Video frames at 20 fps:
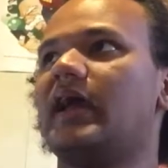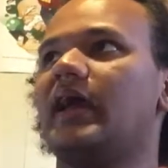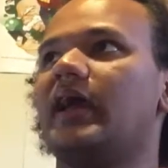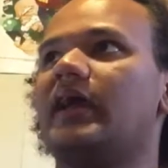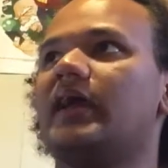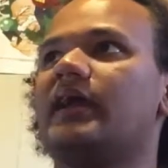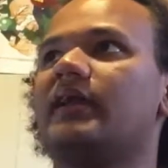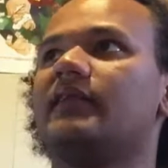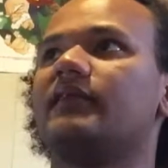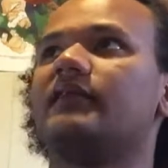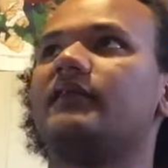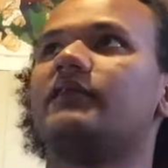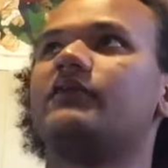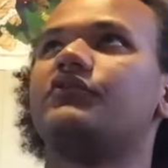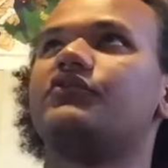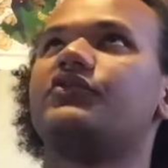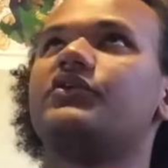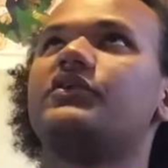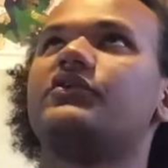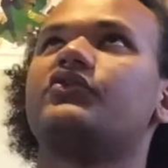and
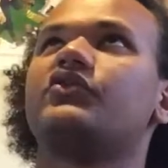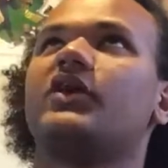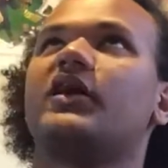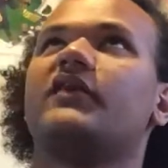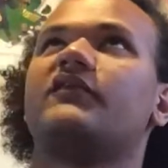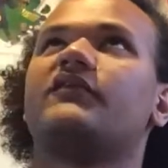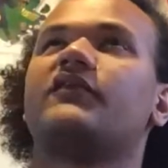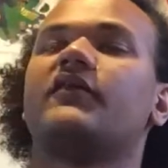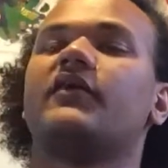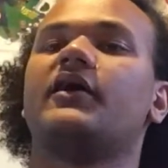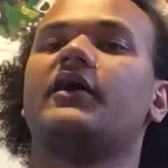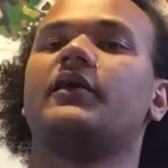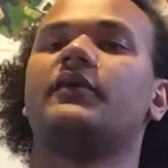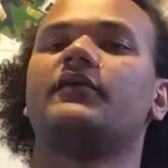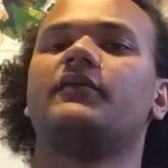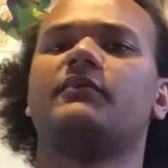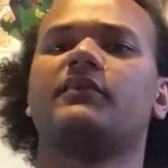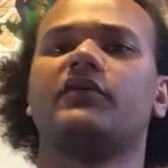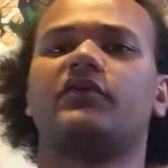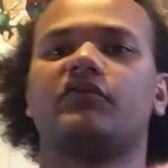she's trying to figure out
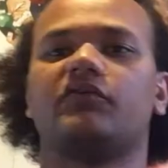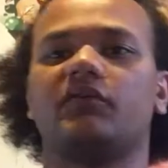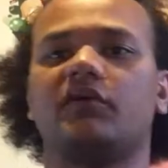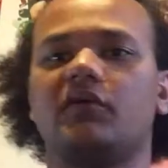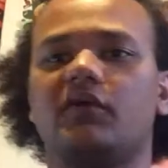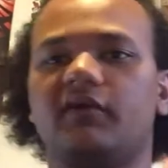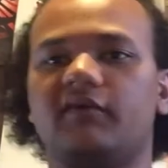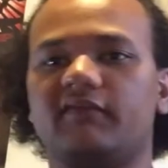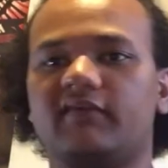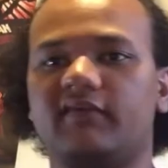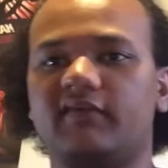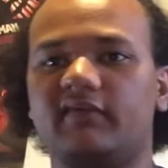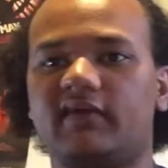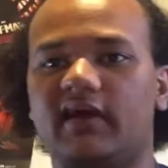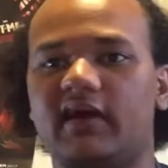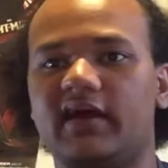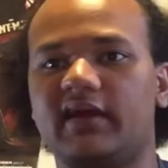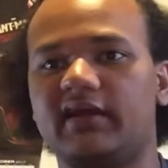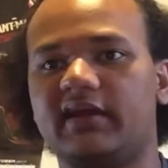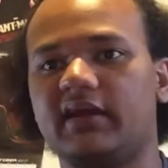the mystery of this
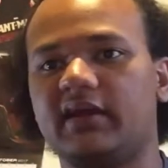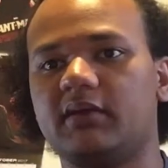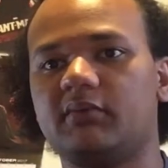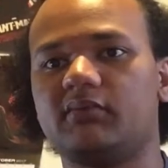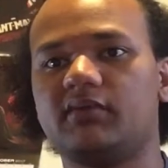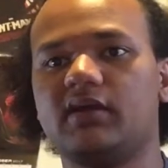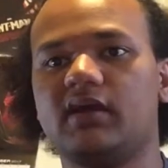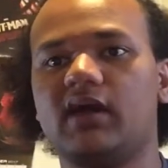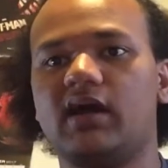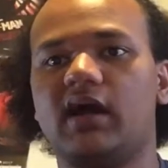guy named